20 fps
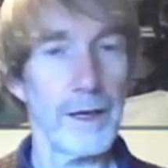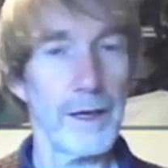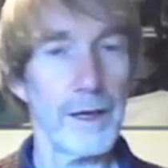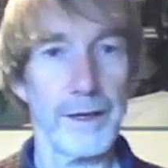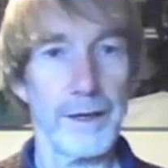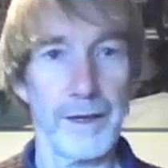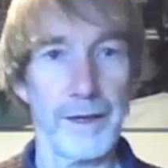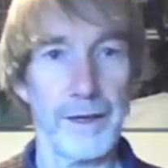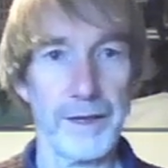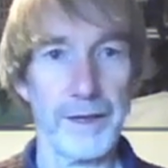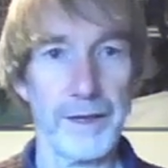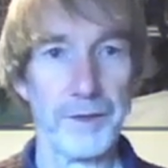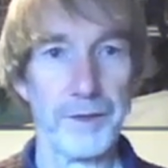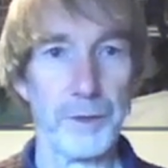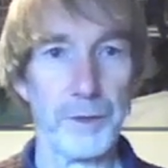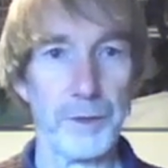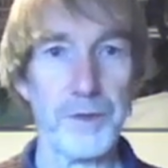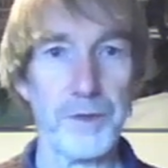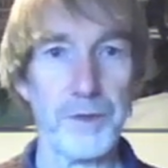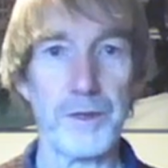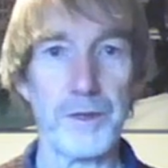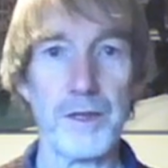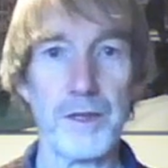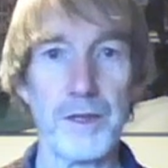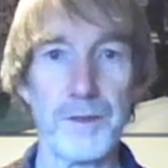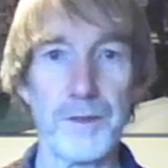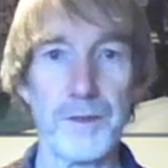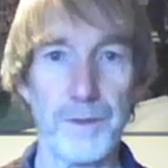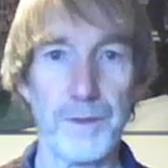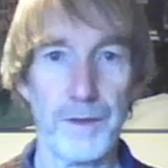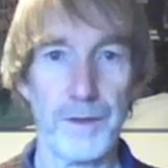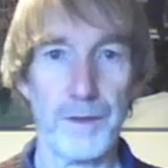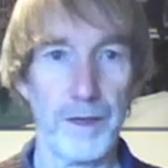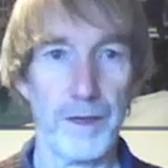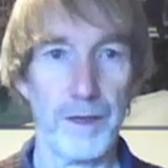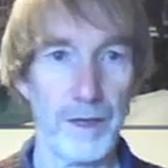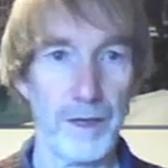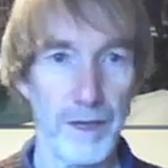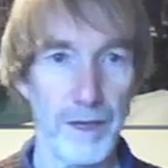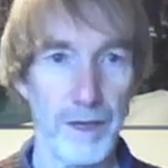Now the next question is
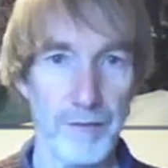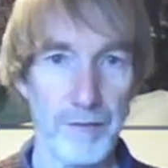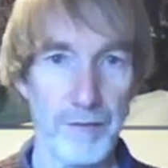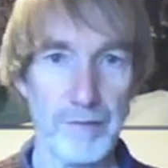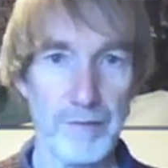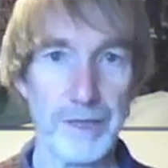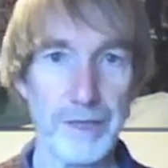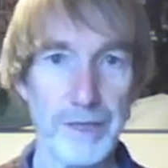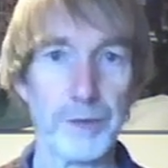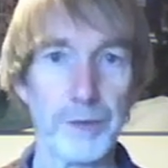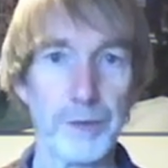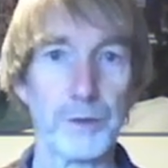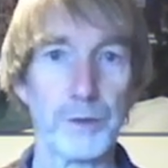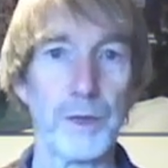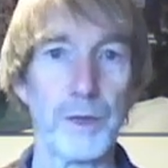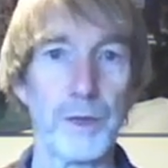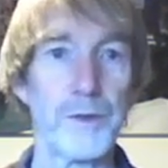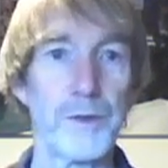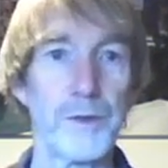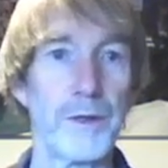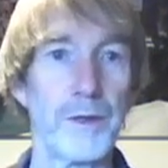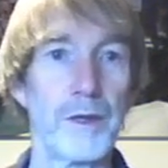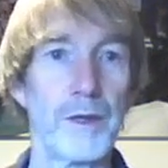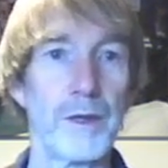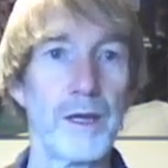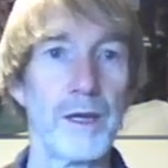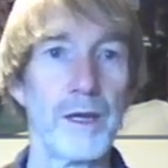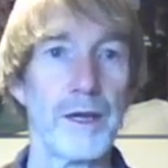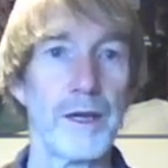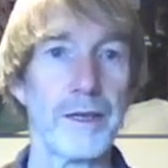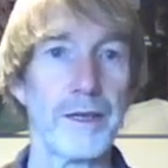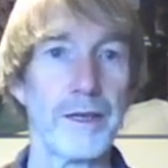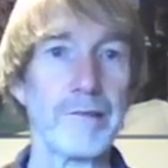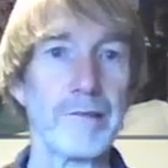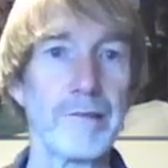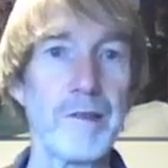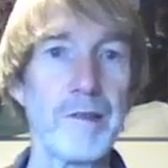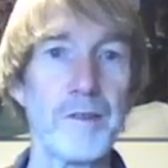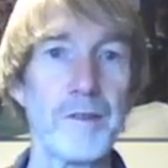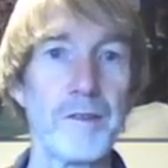a really good question.
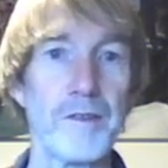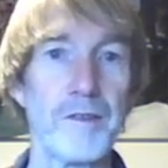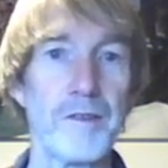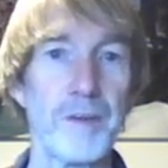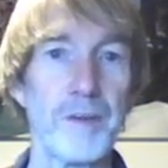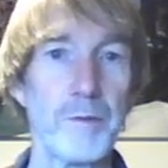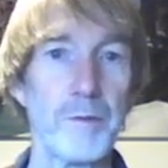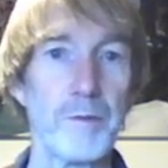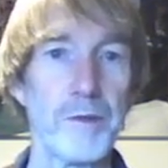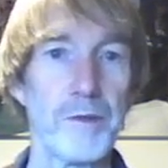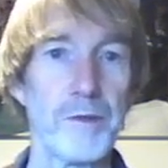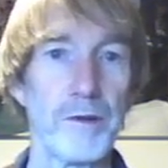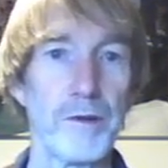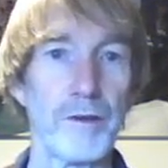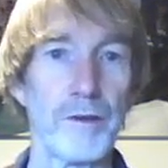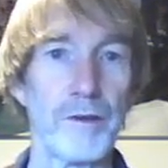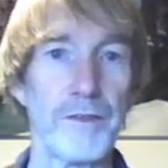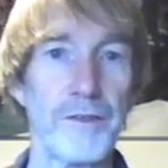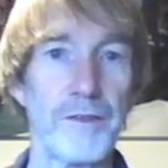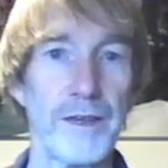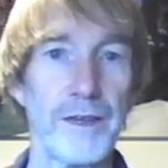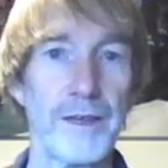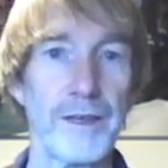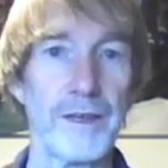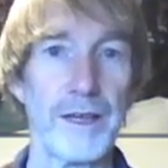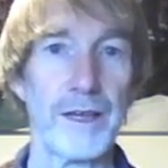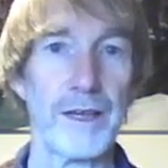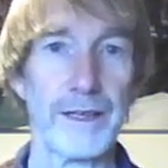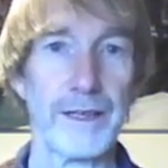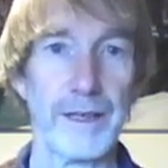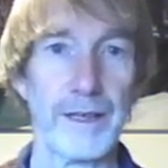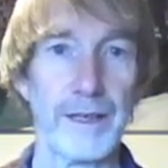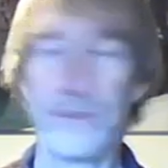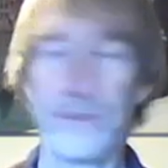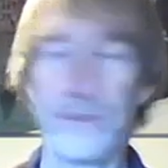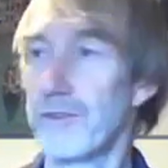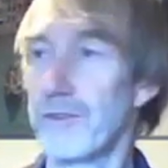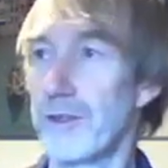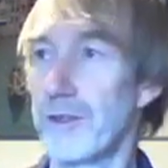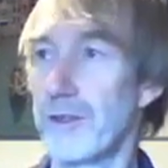Increasing the temperature of the inlet gas
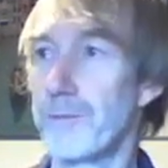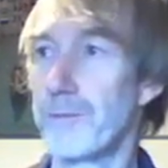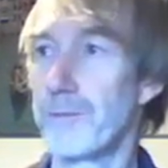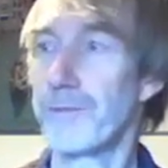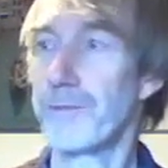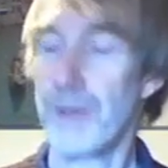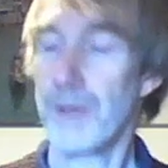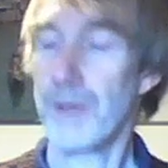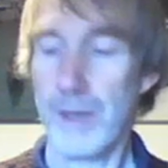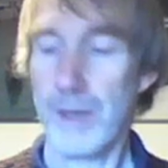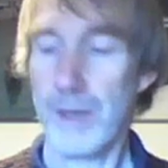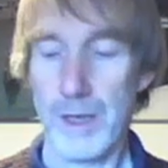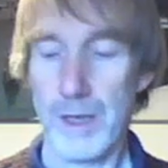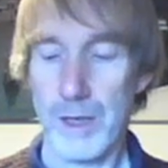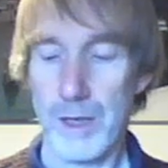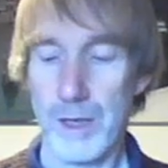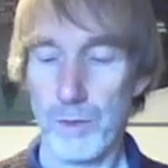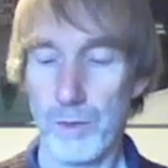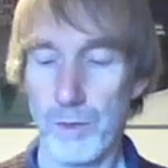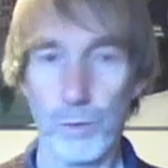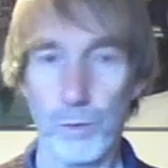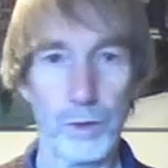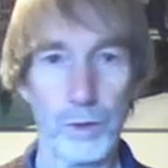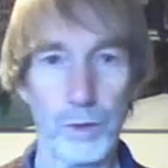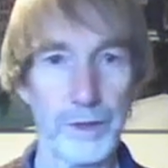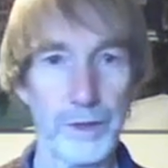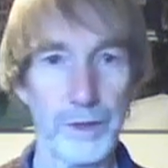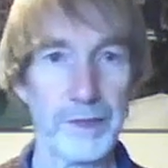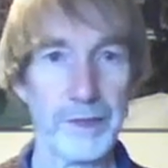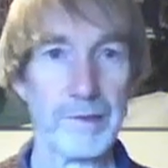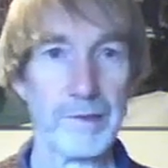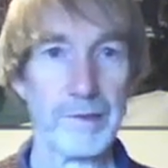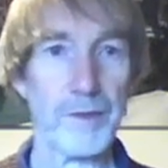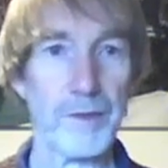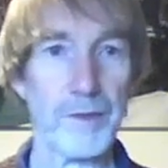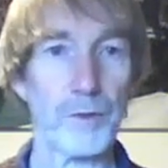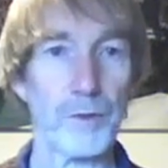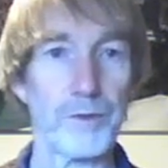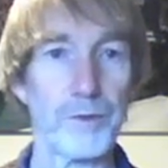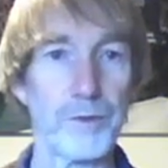stream will increase
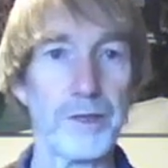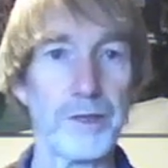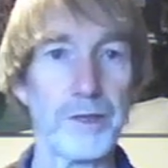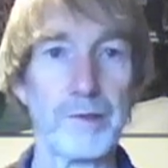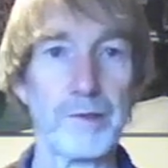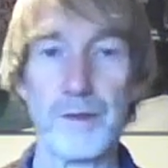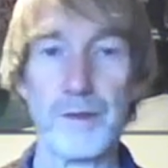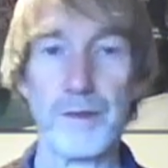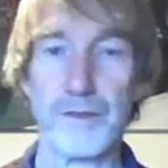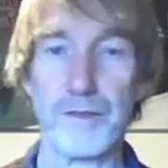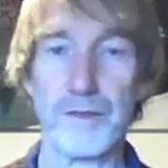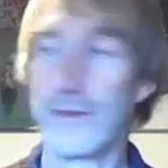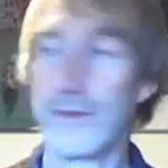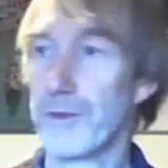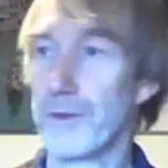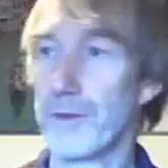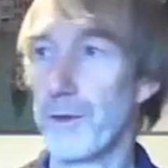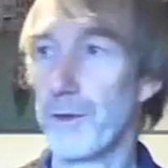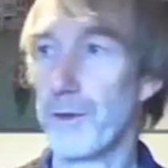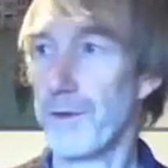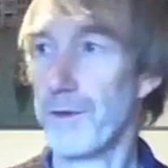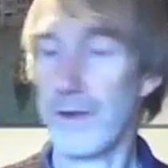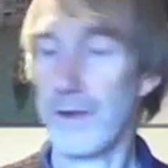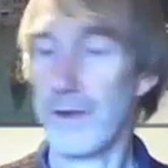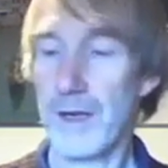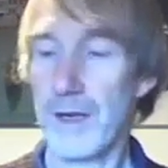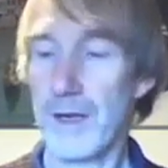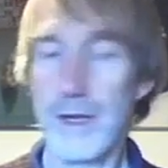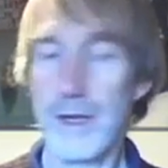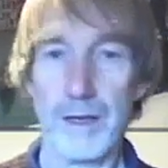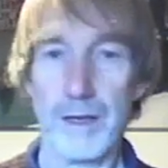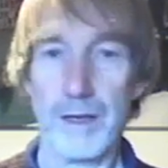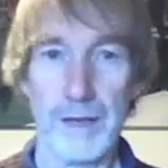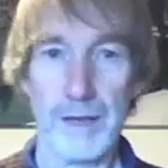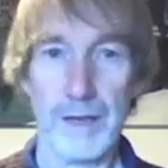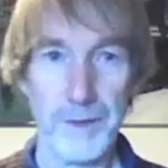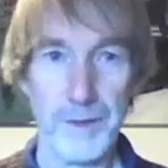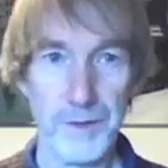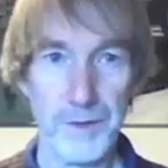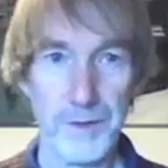or decrease the viscosity. Let's
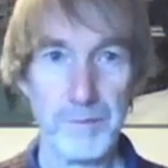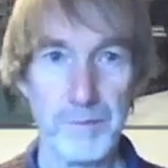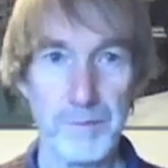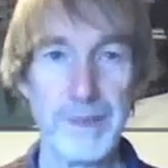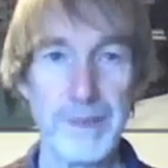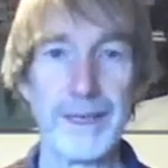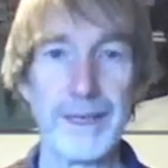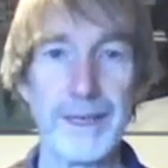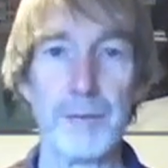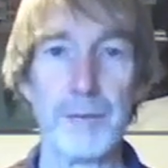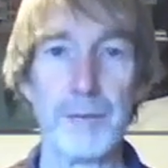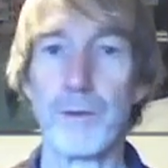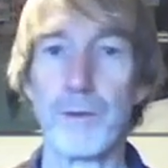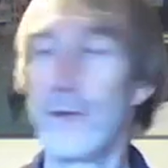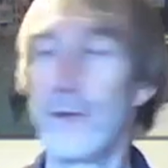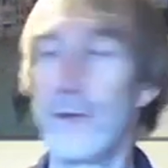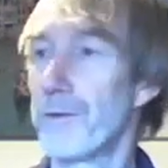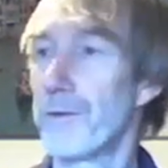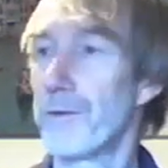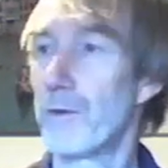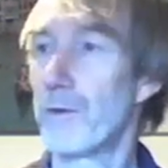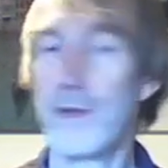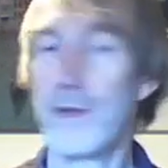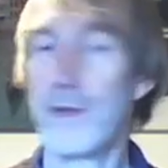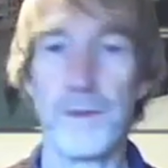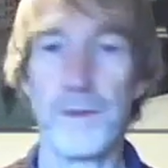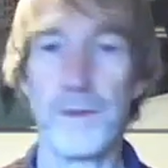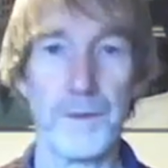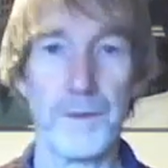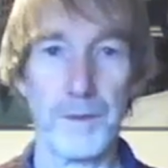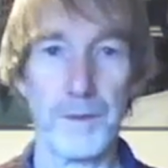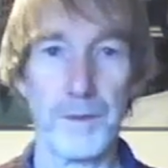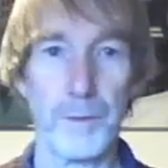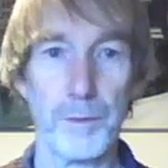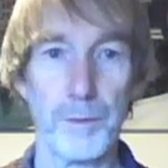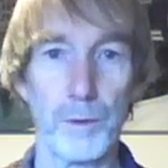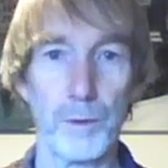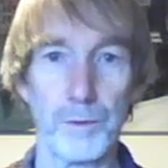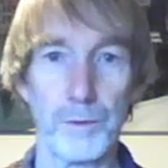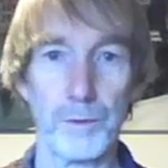just recap as to why this is an
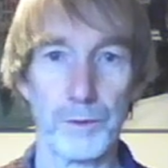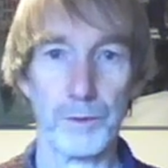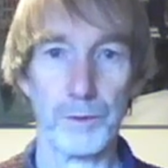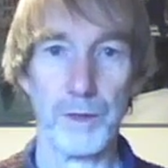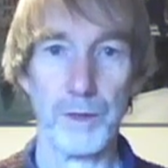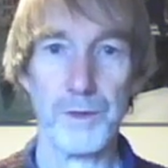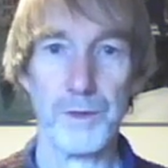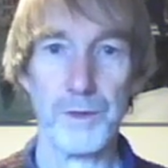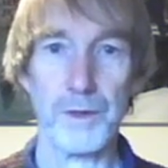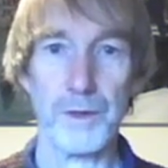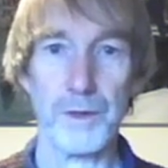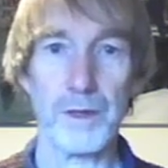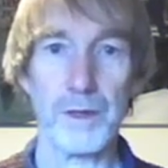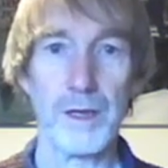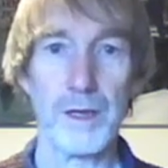important question.